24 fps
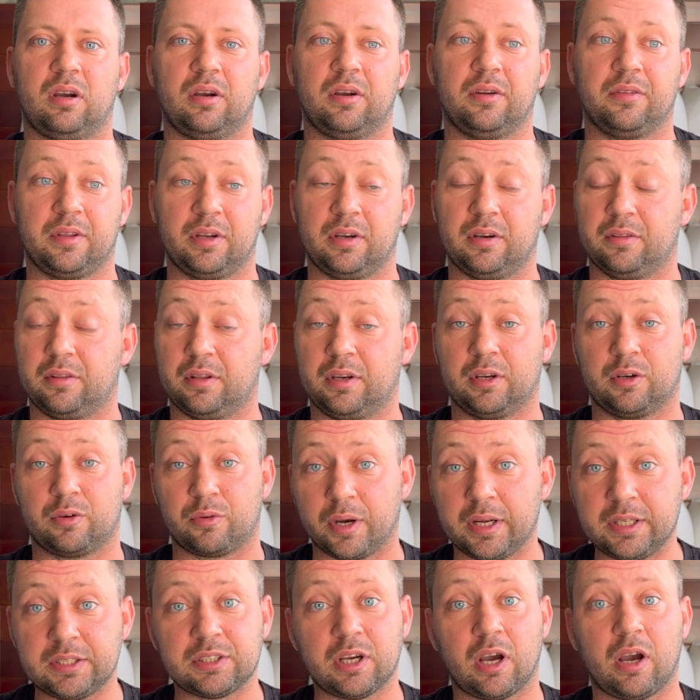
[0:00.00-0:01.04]
they're
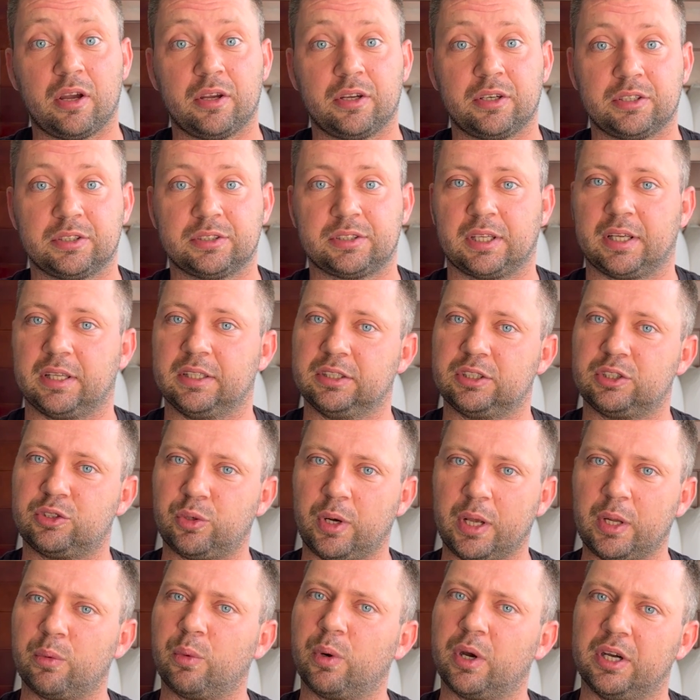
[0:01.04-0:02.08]
great tires. Again,
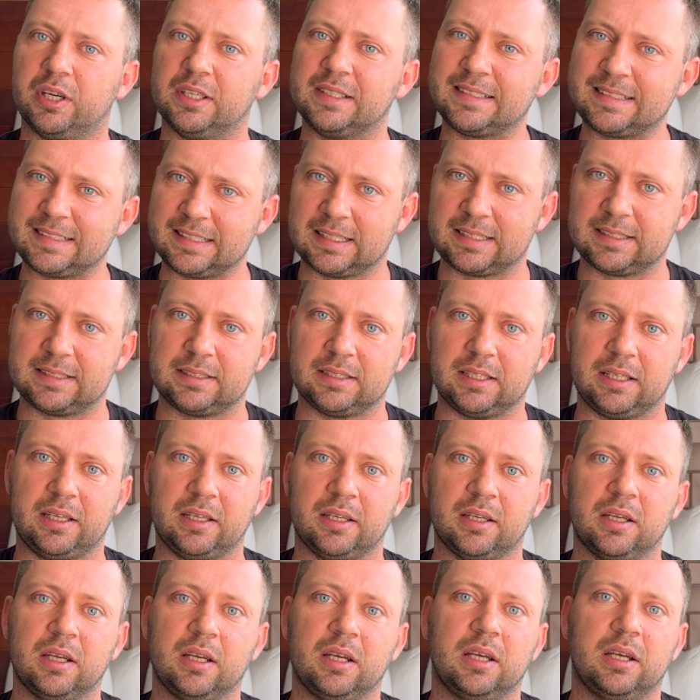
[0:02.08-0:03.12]
trade wear is 60,
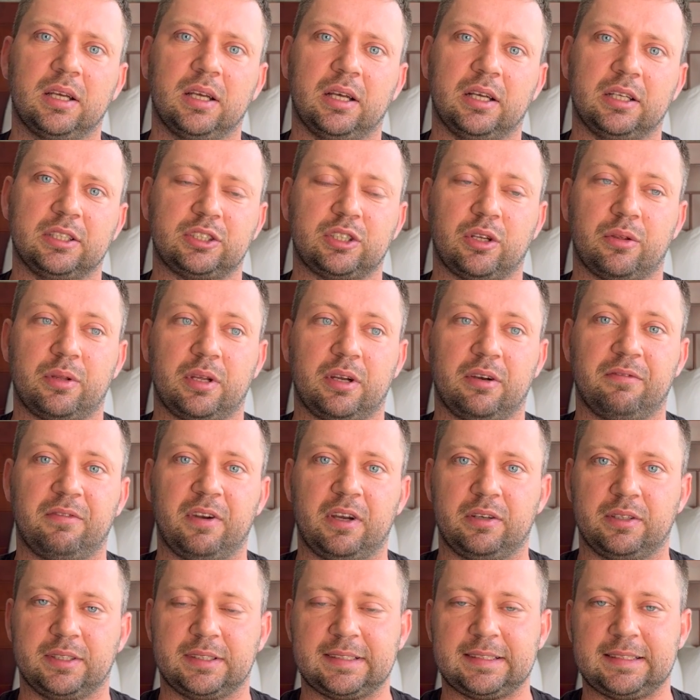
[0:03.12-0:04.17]
so they're
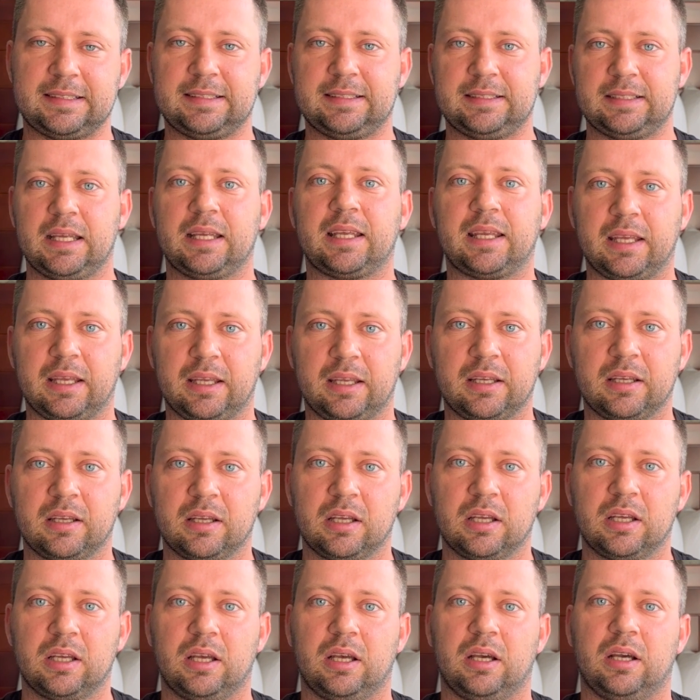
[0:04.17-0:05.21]
very sticky.
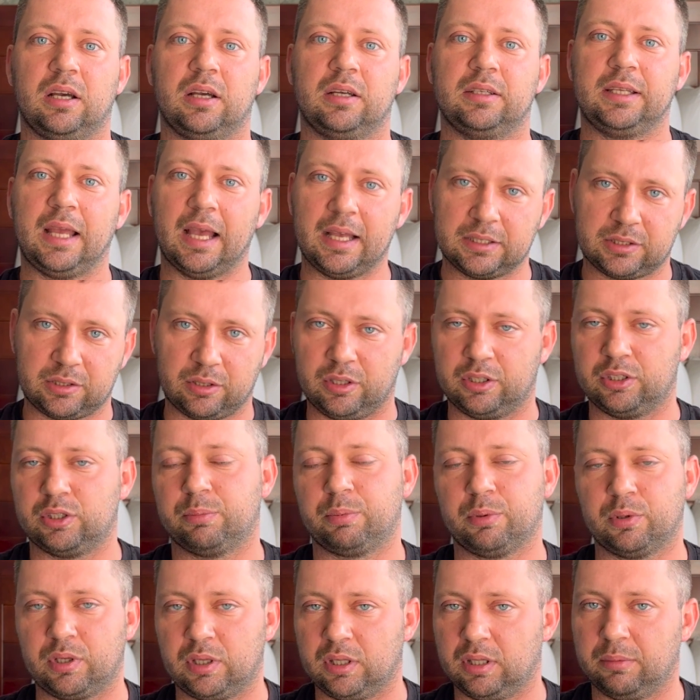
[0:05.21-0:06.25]
Yes, you need to
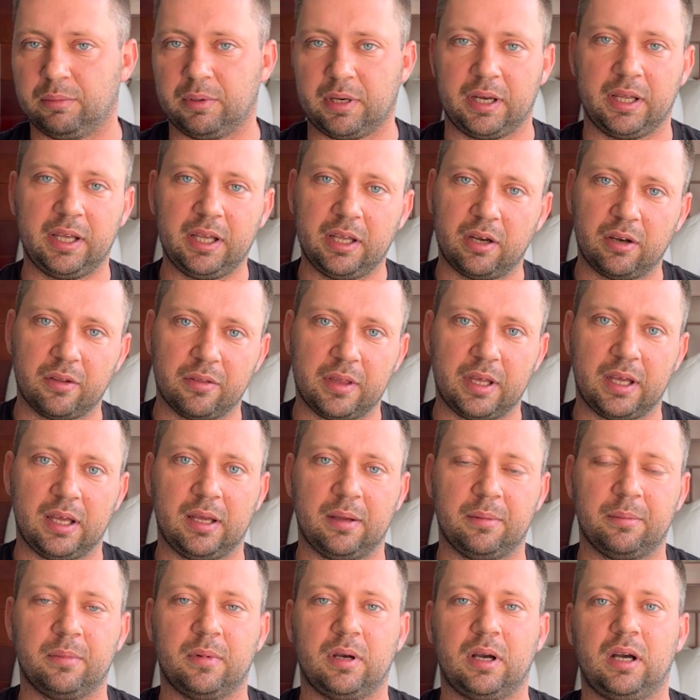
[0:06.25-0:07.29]
put a little bit of heat on
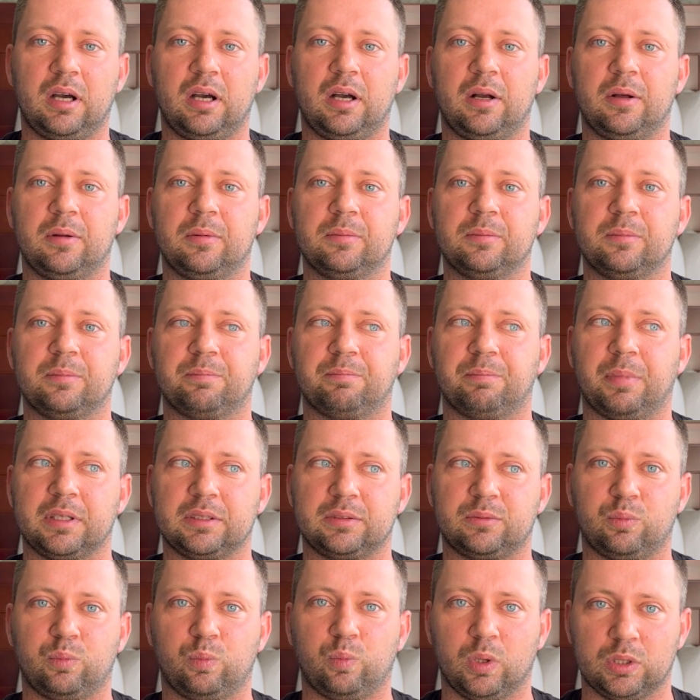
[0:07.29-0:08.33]
them, but
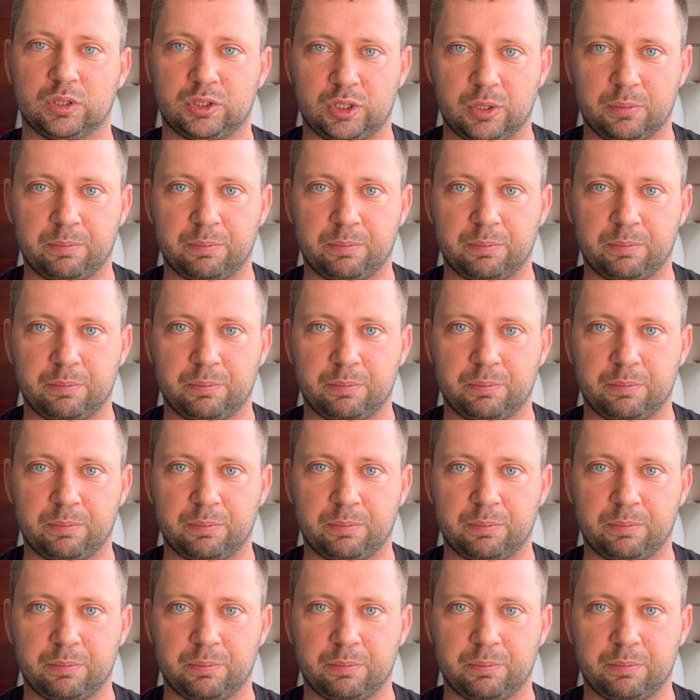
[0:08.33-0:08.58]
once you